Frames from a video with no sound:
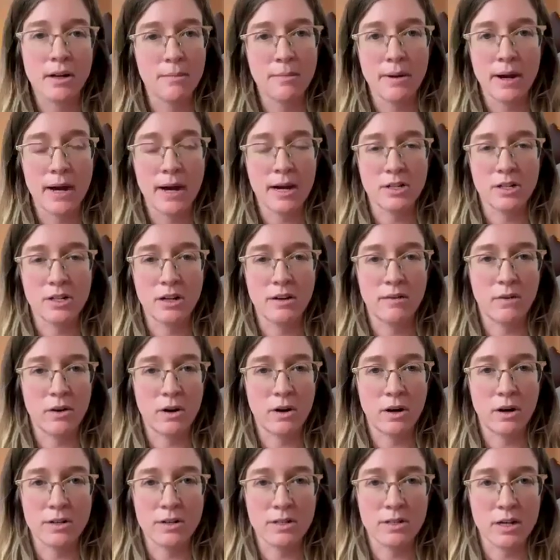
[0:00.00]
on compassion
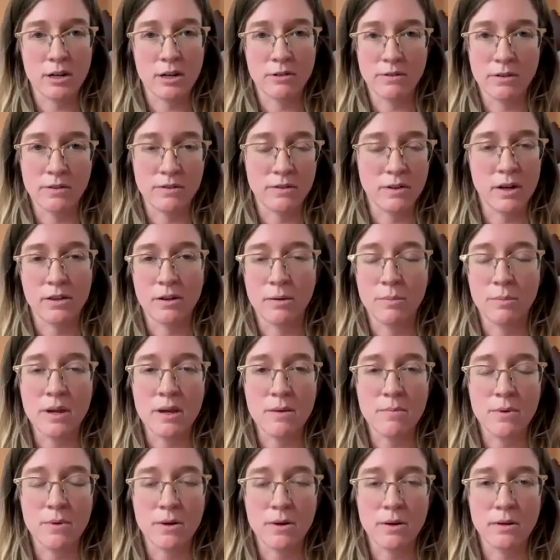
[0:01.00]
for ourselves or for other
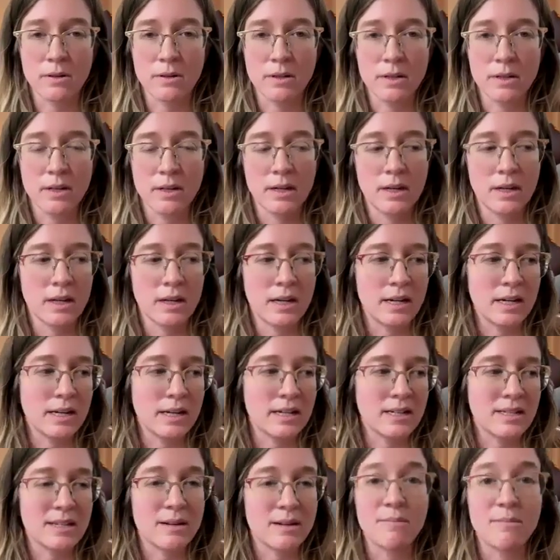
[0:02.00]
people.
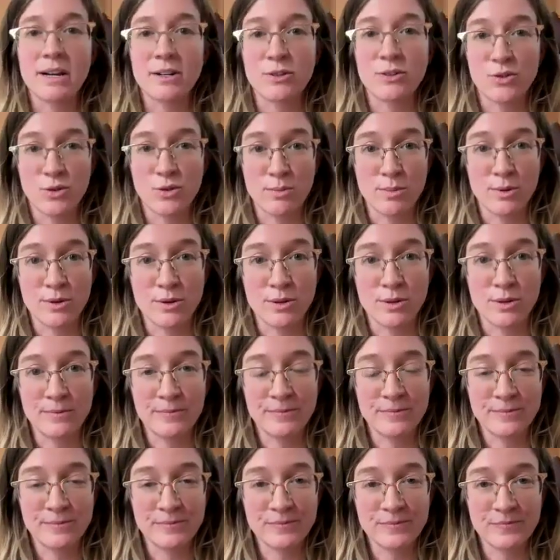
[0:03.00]
It is immeasurable.
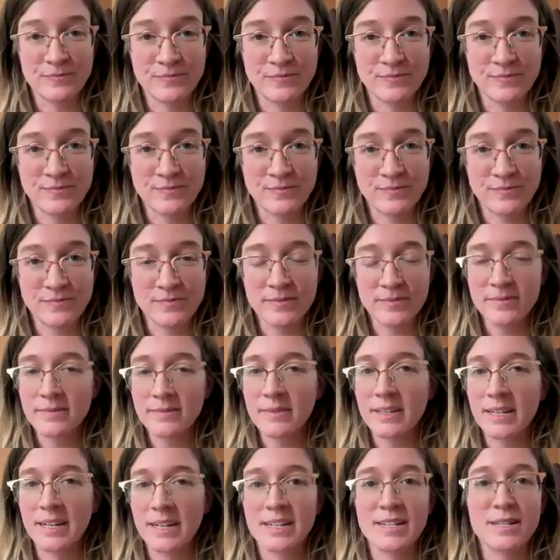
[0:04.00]

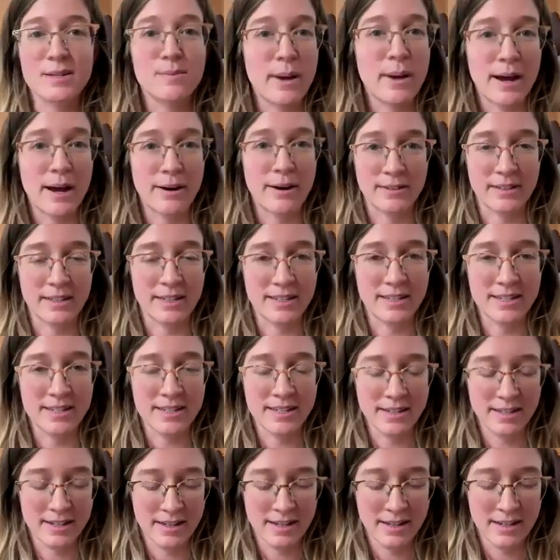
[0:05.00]
It is
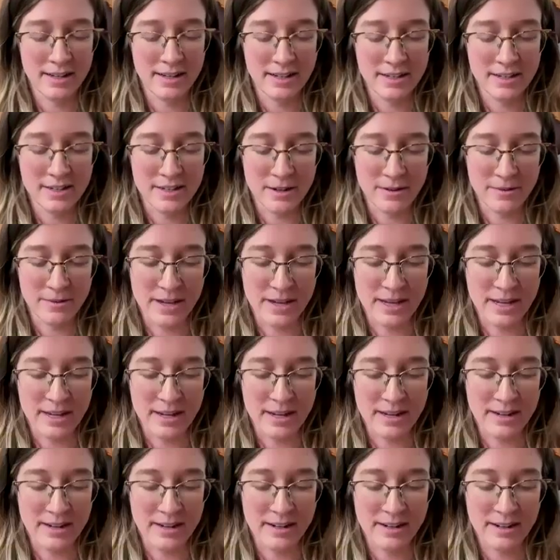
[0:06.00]
boundless. So we
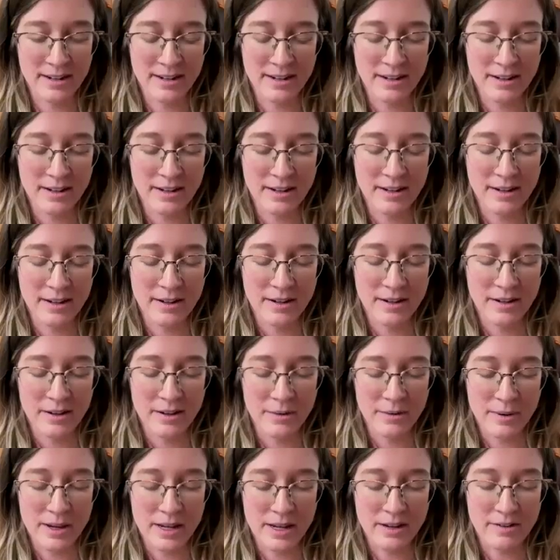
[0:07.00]
can
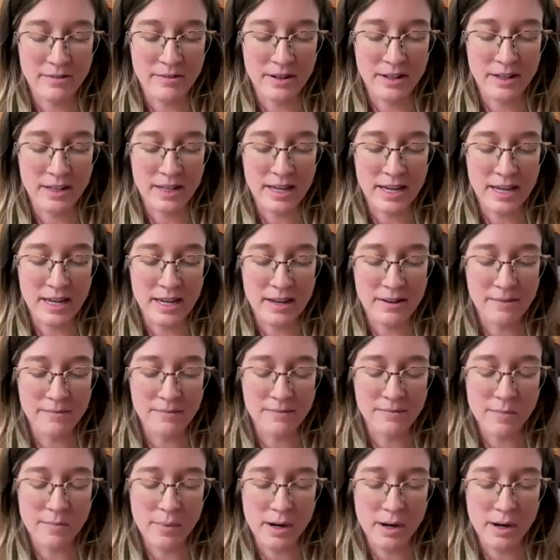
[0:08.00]
really